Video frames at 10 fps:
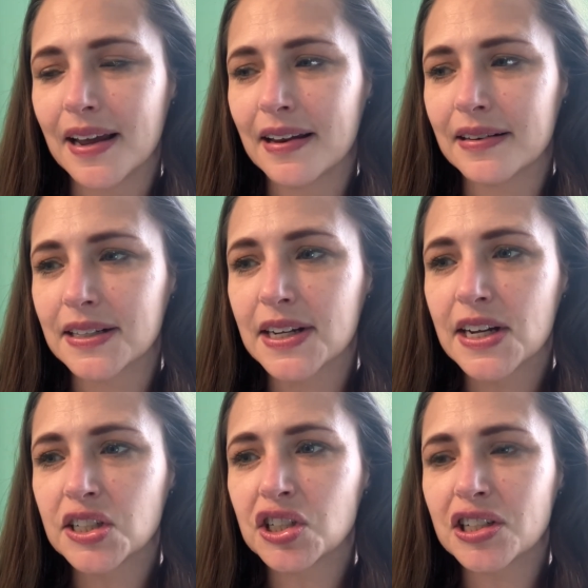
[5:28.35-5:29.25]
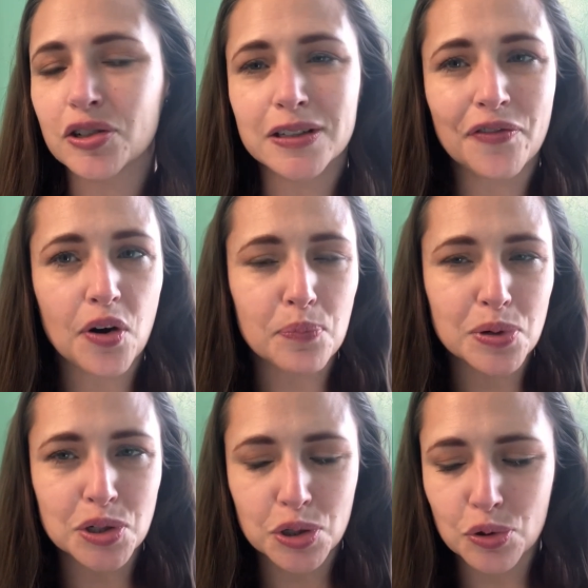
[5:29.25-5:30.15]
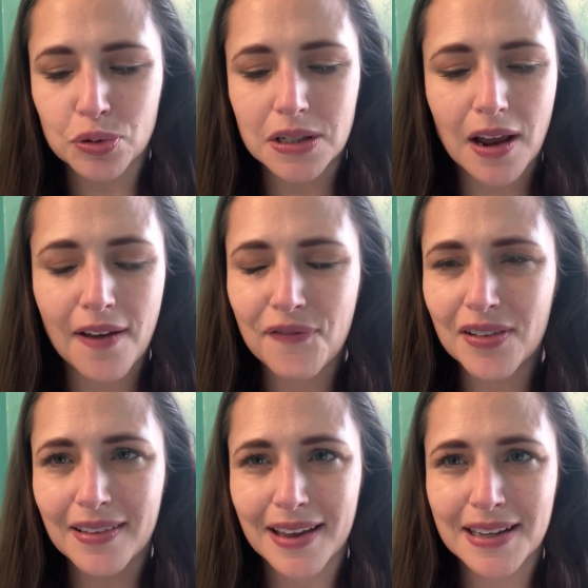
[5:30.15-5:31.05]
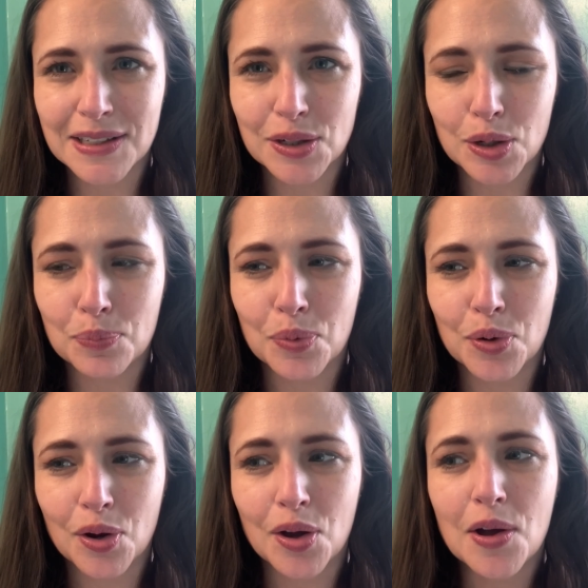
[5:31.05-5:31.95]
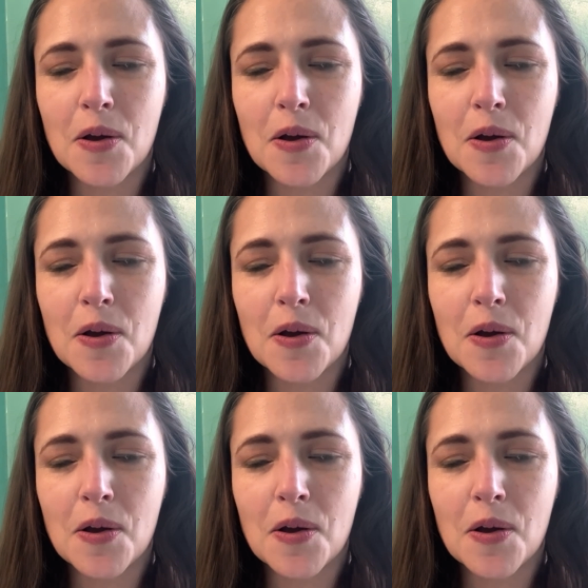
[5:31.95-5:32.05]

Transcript: and just their different pursuits. I feel like it's a good book.